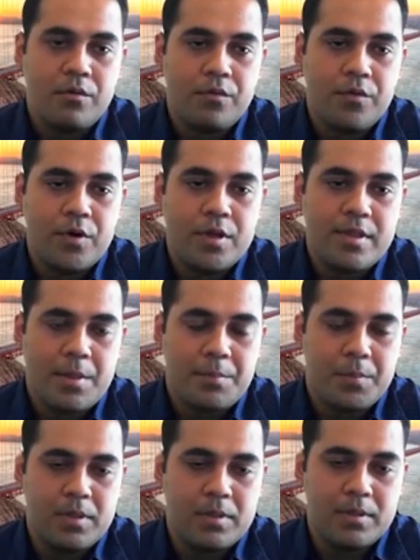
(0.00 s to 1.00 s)
For
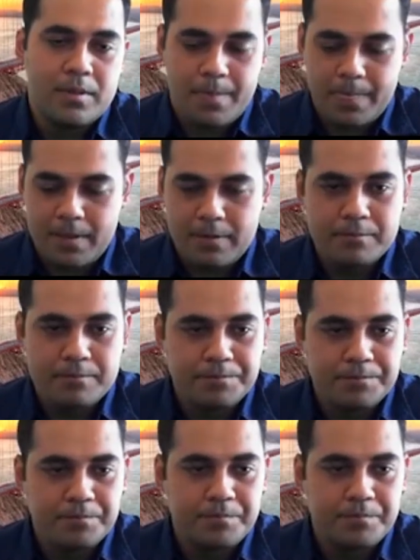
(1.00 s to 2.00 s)
example,
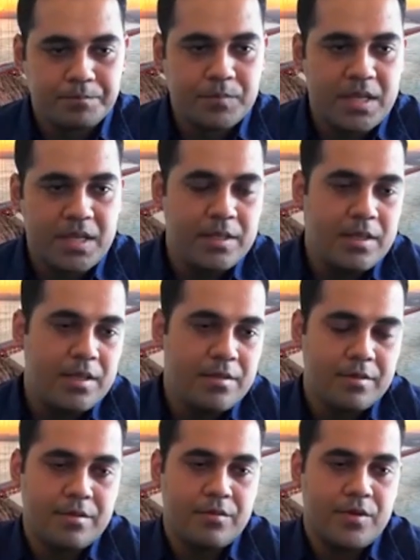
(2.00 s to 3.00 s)
in
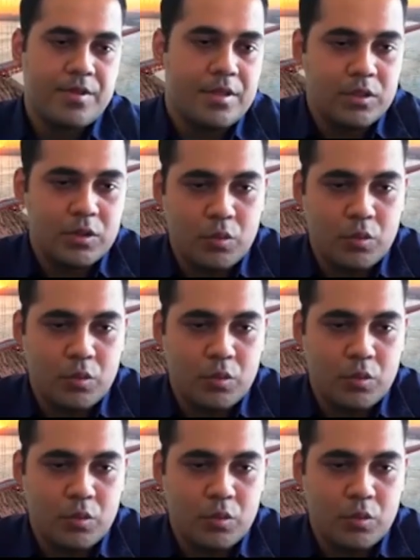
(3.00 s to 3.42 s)
this research,